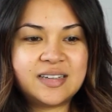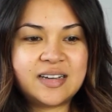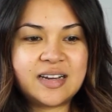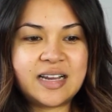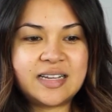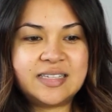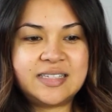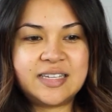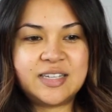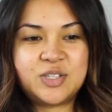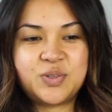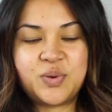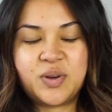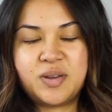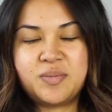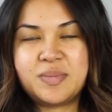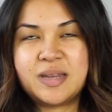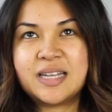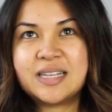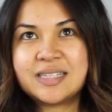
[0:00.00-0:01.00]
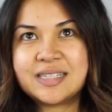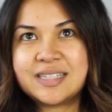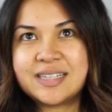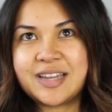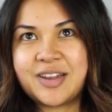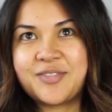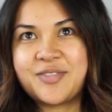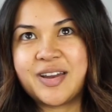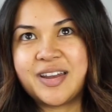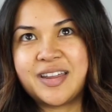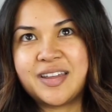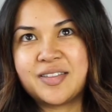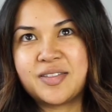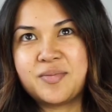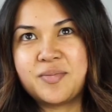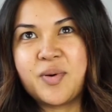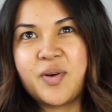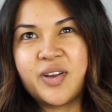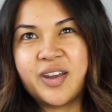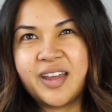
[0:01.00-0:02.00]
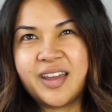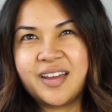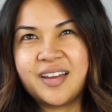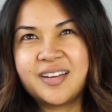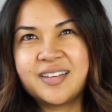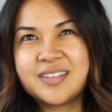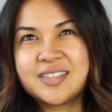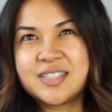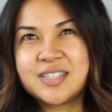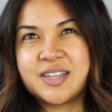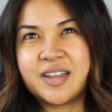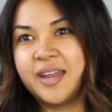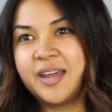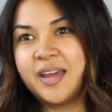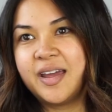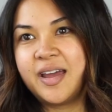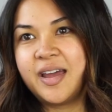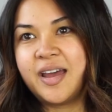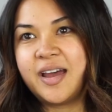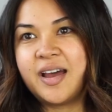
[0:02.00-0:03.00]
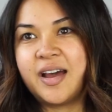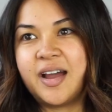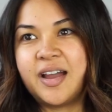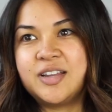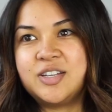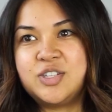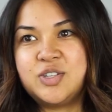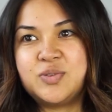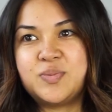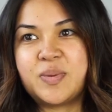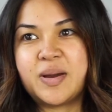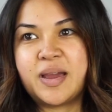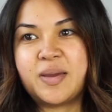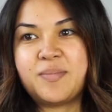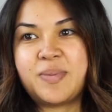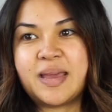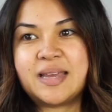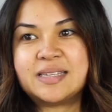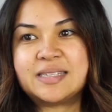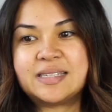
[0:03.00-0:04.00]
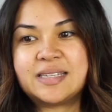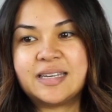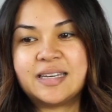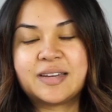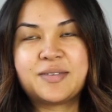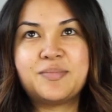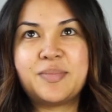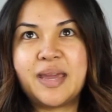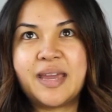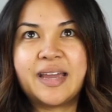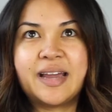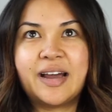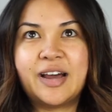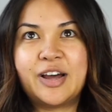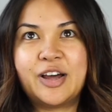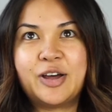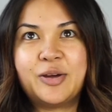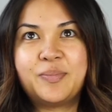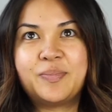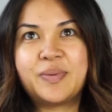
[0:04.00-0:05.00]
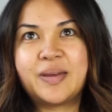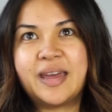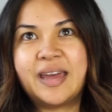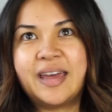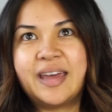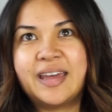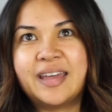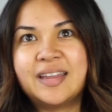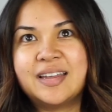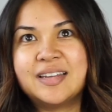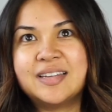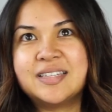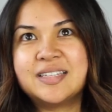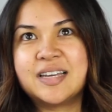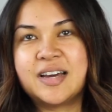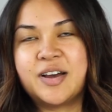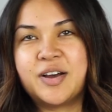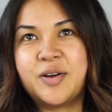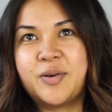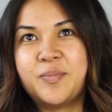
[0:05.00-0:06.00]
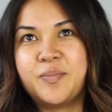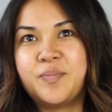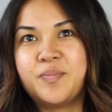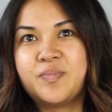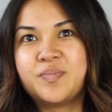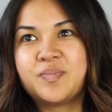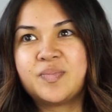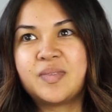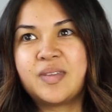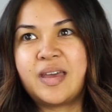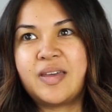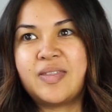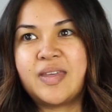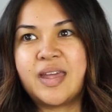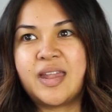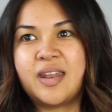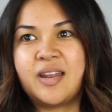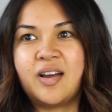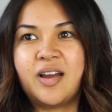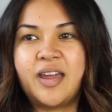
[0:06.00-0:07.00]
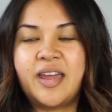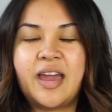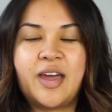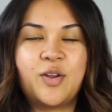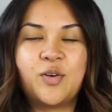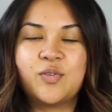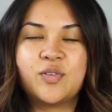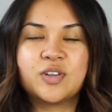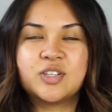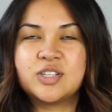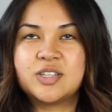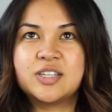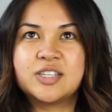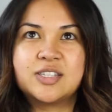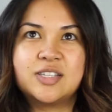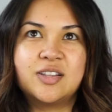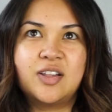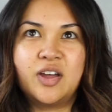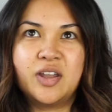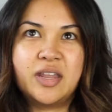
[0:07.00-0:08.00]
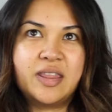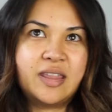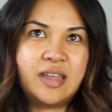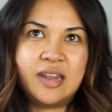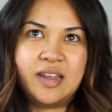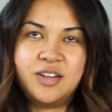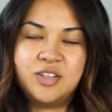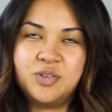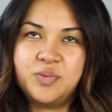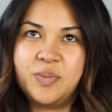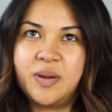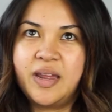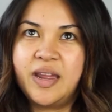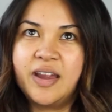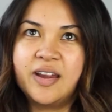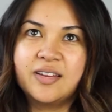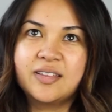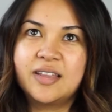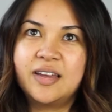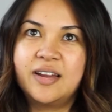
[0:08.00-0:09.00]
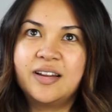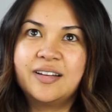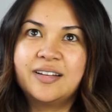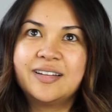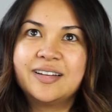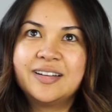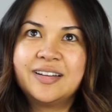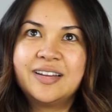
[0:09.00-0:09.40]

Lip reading: I'd say 20 minutes to get ready in the mornings. I do my basic makeup and then I head over to the salon and then I do my hair there.